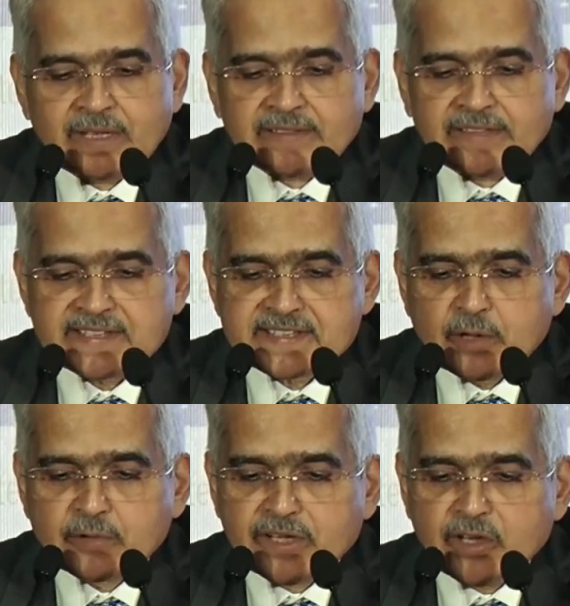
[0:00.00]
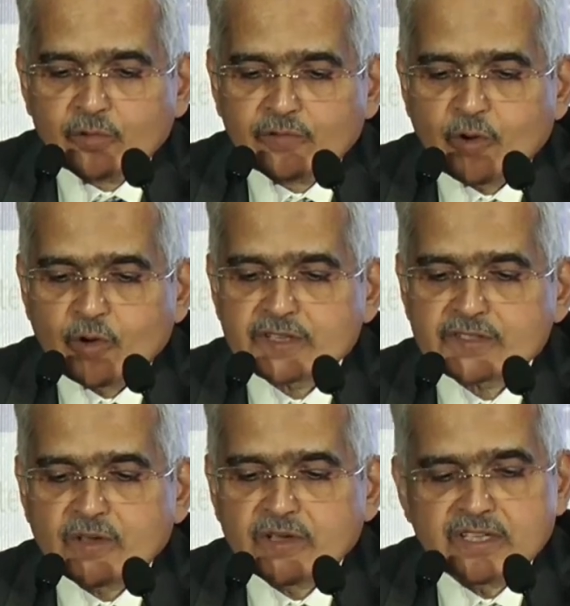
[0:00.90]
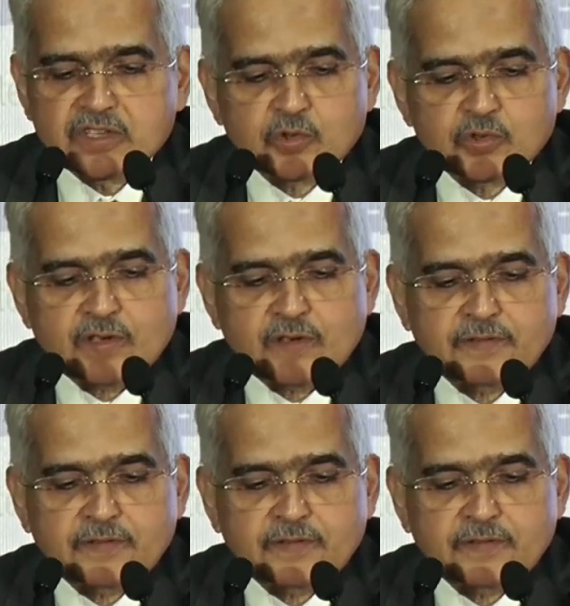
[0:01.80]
there is now renewed focus on issues of